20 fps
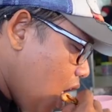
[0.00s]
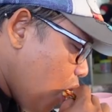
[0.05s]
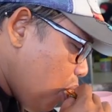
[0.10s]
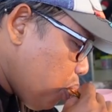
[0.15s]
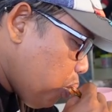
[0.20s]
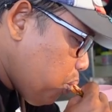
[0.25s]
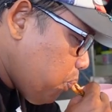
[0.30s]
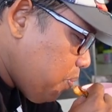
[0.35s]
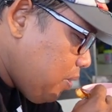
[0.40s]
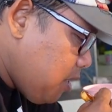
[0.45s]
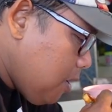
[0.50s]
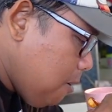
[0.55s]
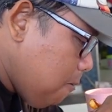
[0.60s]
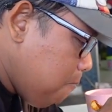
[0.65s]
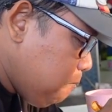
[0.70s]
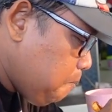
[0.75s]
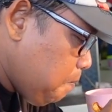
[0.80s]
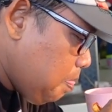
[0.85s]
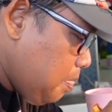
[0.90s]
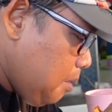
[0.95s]
Okay, so I get the
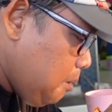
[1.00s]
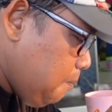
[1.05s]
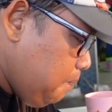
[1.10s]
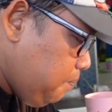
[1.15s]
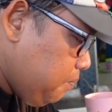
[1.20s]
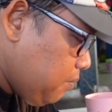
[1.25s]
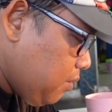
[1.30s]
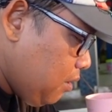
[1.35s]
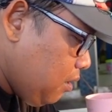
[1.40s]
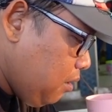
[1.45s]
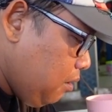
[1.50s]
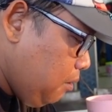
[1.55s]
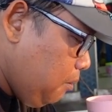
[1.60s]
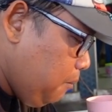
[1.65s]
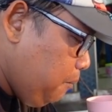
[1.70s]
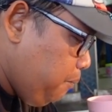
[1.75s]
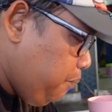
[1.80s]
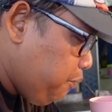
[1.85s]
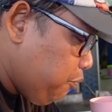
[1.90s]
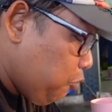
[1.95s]
sense from Aloy
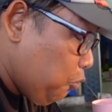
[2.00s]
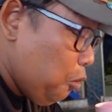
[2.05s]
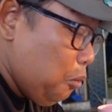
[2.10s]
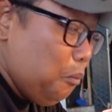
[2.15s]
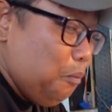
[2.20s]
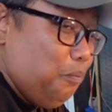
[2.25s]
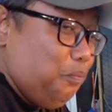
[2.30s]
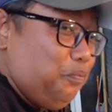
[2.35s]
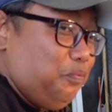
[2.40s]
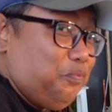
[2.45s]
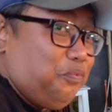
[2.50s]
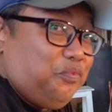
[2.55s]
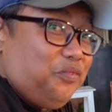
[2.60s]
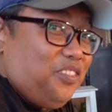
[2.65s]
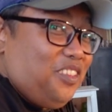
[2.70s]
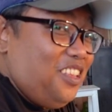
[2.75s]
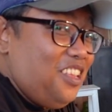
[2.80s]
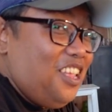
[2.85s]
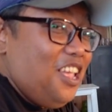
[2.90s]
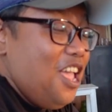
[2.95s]
that eating this
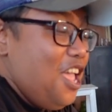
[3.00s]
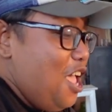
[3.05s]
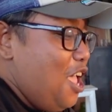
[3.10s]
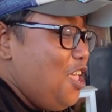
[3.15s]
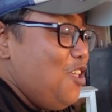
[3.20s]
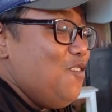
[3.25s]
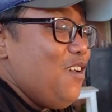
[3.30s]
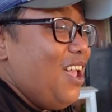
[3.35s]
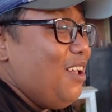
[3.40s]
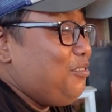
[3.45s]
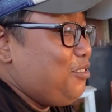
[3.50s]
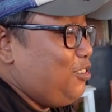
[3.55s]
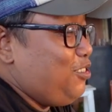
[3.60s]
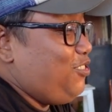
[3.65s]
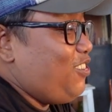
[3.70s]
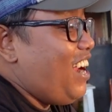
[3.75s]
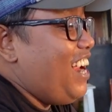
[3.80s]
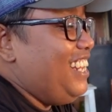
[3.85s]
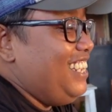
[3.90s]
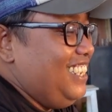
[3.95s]
shrimp was worth
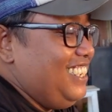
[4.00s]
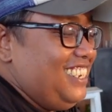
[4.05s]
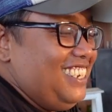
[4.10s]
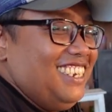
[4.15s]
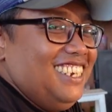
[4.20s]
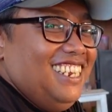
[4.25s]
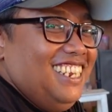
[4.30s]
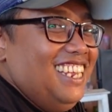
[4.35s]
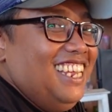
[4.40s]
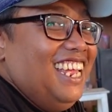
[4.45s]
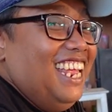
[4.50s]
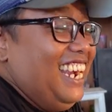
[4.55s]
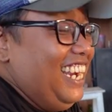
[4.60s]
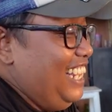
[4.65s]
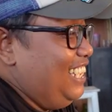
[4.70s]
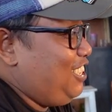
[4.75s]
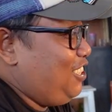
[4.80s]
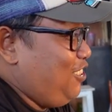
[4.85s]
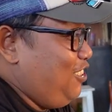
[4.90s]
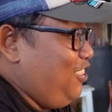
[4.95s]
his
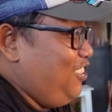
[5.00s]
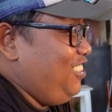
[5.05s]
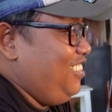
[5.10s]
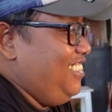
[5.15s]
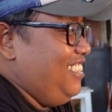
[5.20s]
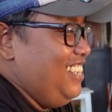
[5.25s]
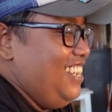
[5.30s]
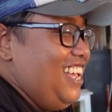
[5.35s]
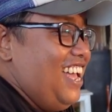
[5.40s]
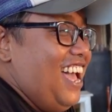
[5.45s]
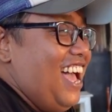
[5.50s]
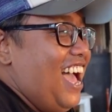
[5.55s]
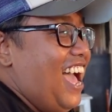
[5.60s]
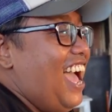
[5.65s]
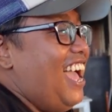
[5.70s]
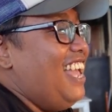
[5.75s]
allergic reaction.